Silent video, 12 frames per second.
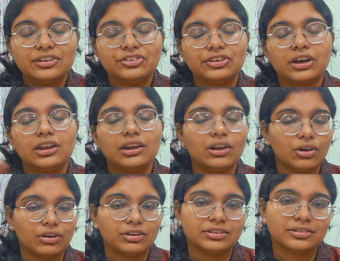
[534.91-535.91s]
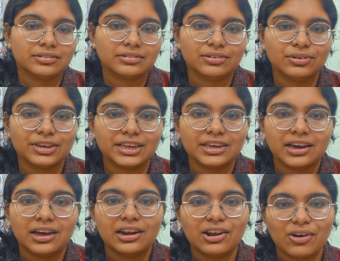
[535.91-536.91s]
a lot. Okay,
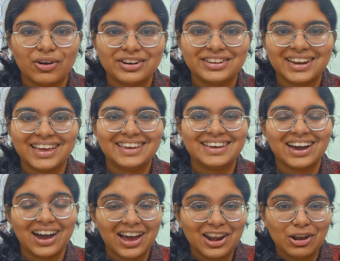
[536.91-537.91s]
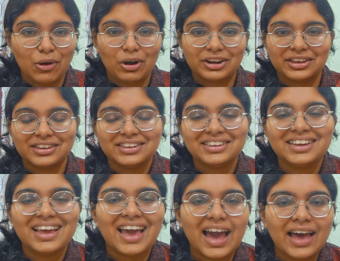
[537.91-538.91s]
a lot, like a lot.
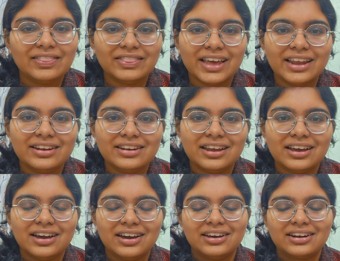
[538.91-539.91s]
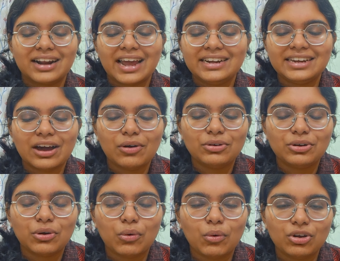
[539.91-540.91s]
And then write down
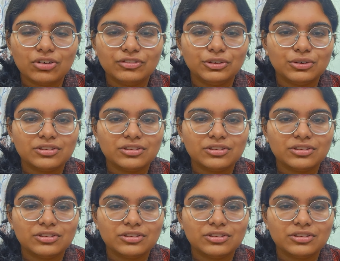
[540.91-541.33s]
all of those